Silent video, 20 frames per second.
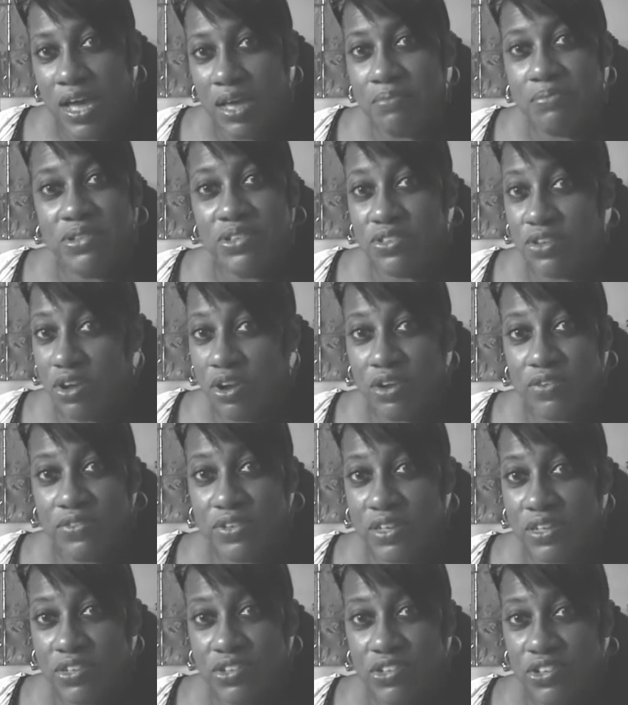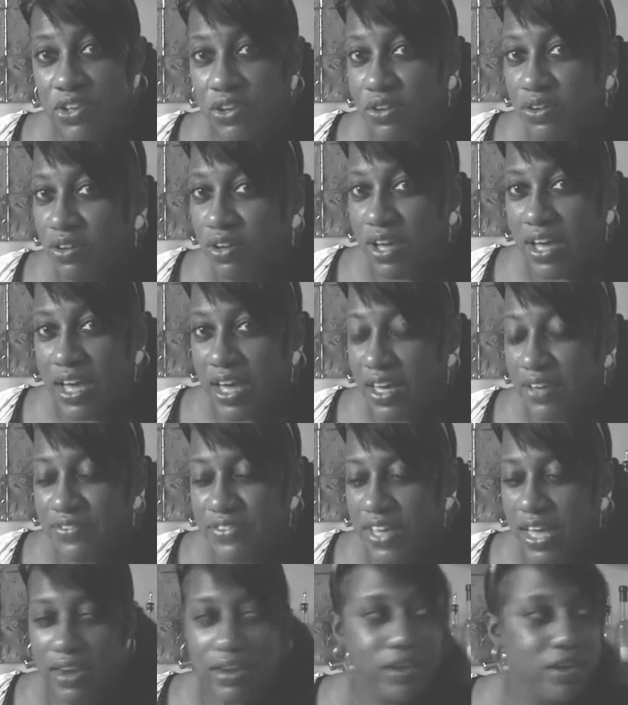I'm starving, so
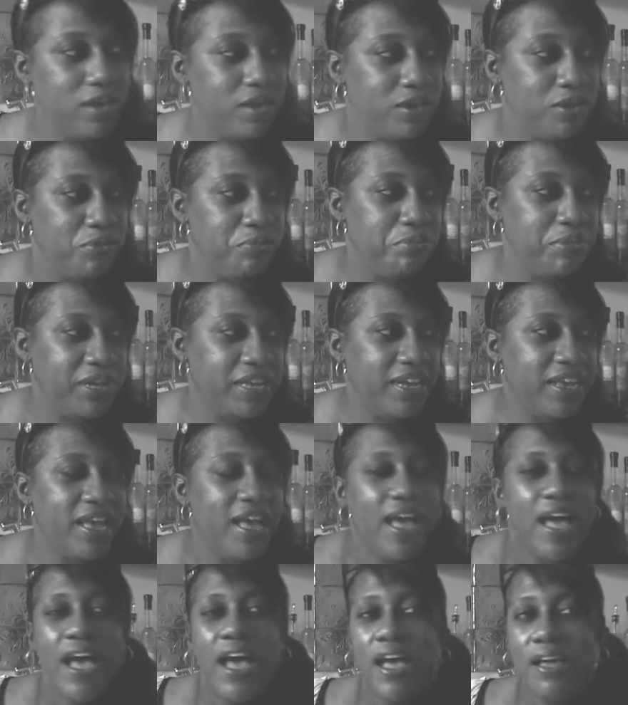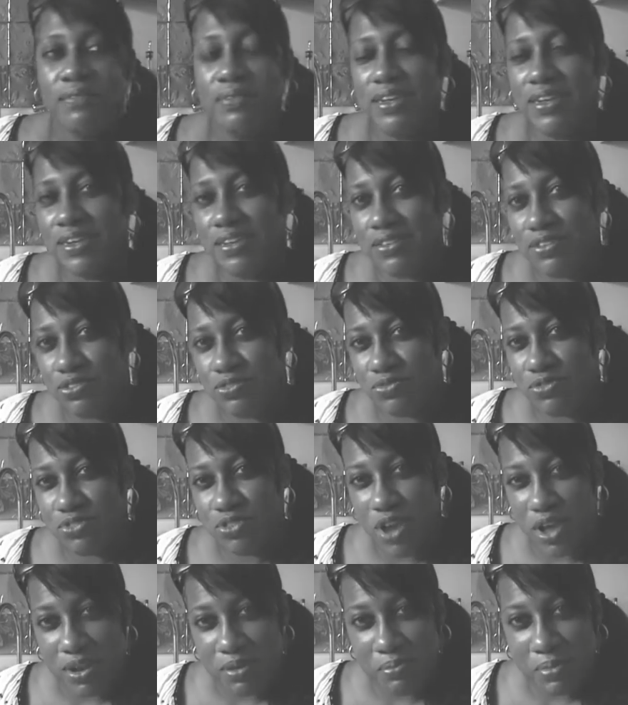I've got to go, but I'm gonna
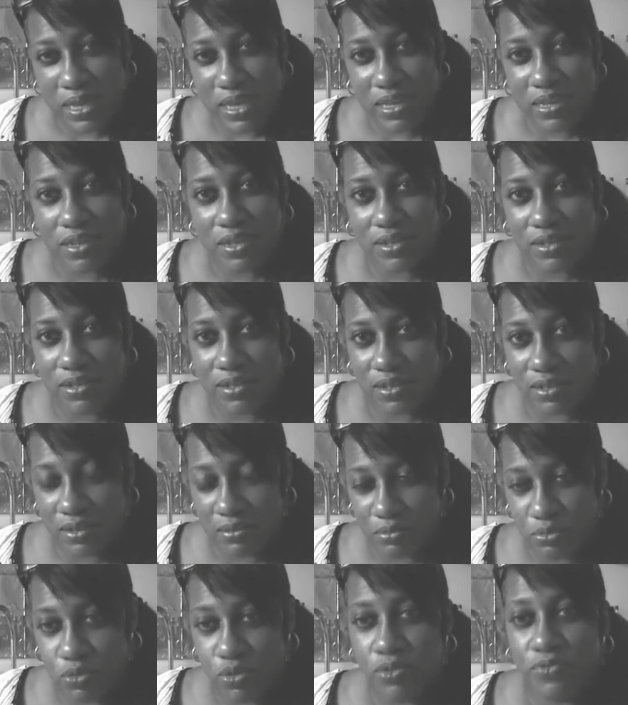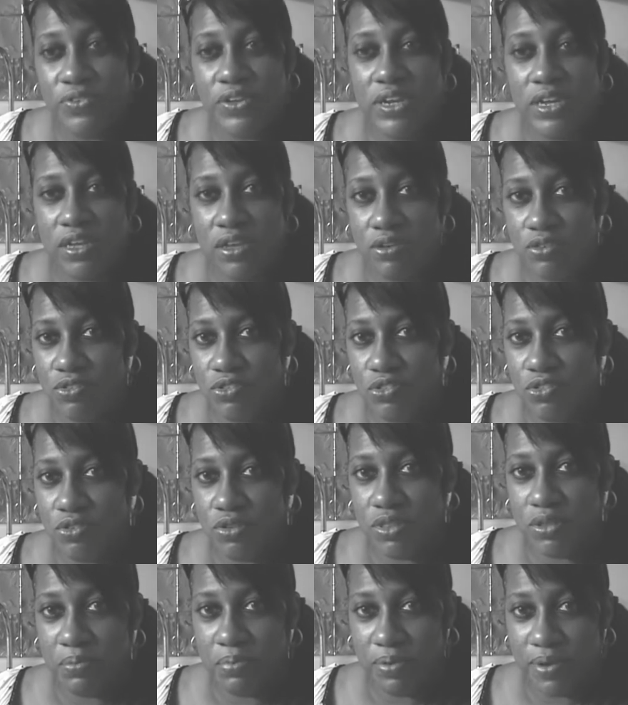try to make more videos
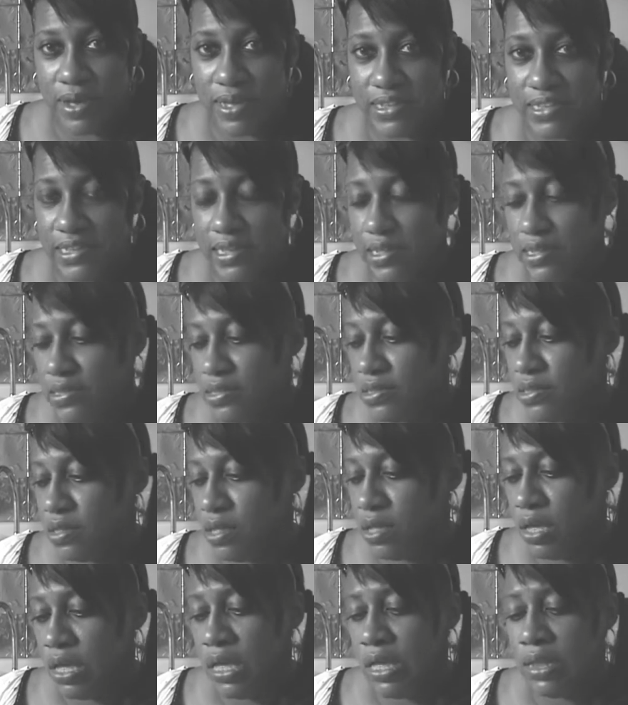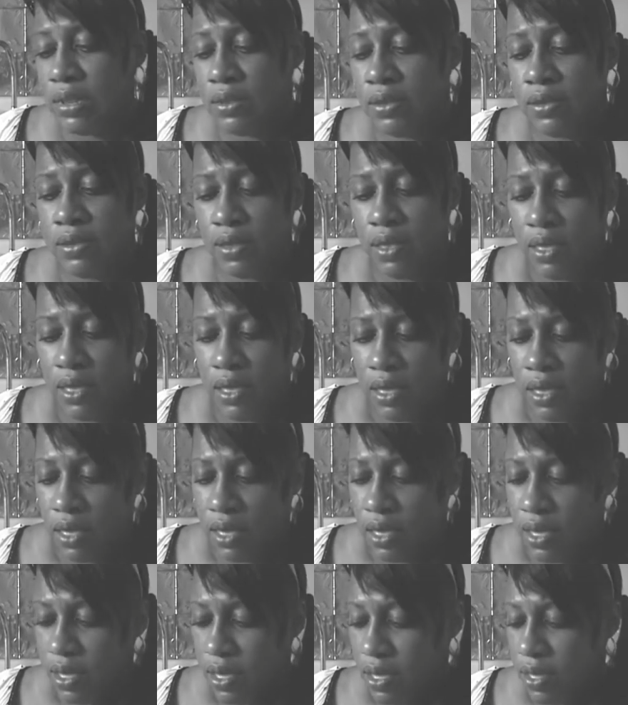on the process, and
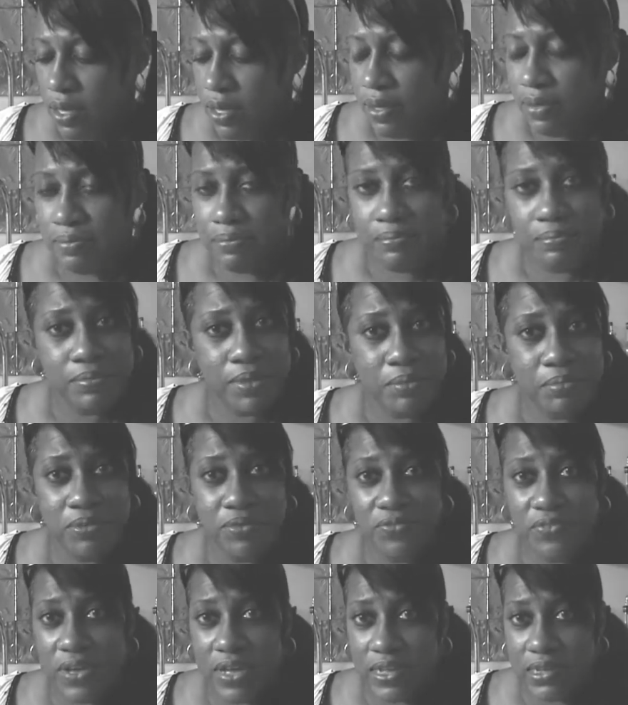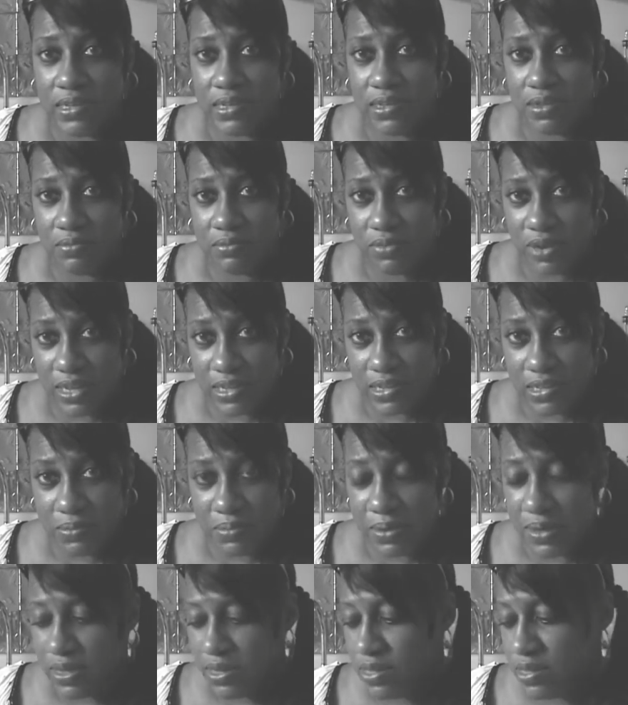maybe find some
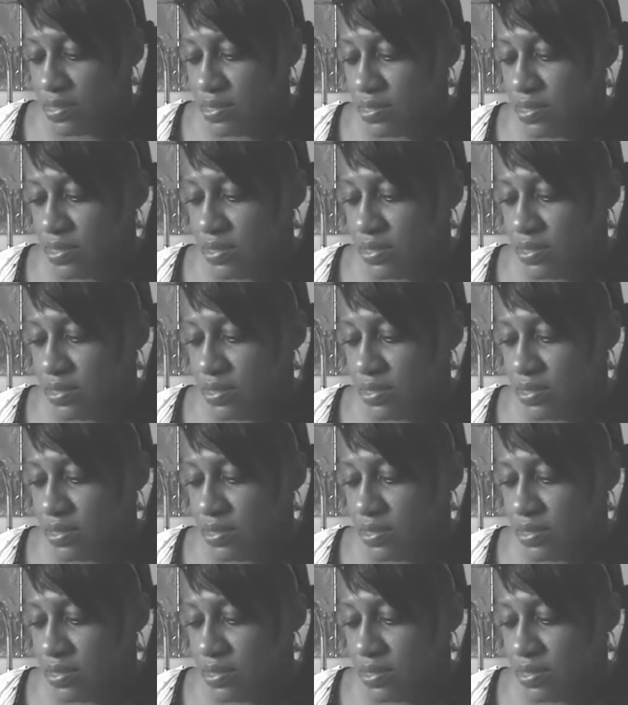recipes.